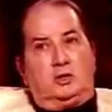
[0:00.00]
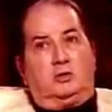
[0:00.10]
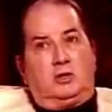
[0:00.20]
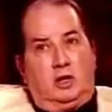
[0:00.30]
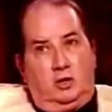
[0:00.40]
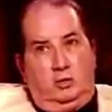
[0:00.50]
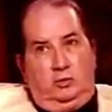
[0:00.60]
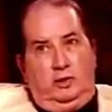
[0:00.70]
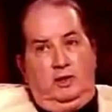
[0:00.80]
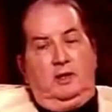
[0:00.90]
Commercial
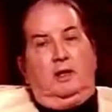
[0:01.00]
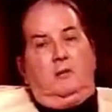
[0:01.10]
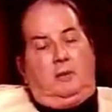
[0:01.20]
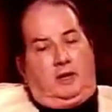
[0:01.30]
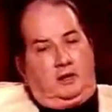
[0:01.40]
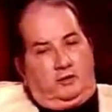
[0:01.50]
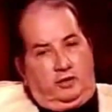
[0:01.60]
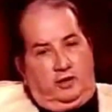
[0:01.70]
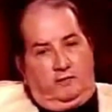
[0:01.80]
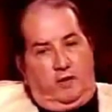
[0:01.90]
Code.
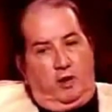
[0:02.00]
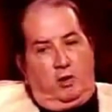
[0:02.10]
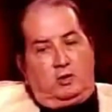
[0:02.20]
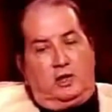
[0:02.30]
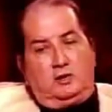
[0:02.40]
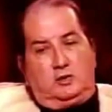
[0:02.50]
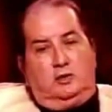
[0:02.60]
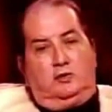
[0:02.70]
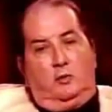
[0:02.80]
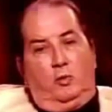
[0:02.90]
Because if all
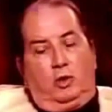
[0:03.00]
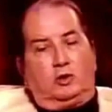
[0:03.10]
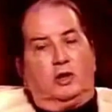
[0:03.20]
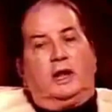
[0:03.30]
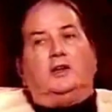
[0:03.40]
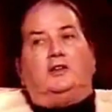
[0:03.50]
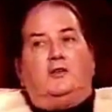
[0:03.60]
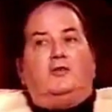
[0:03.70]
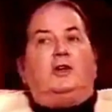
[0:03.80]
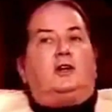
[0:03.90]
countries work on a
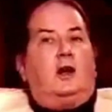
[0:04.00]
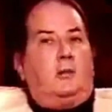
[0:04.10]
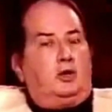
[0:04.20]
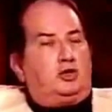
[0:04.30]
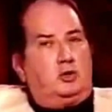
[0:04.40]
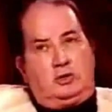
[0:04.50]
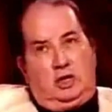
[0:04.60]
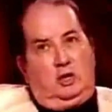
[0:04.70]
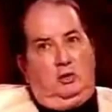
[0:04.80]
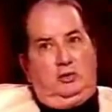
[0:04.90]
different
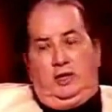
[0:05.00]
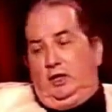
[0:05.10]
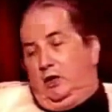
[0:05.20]
commercial code,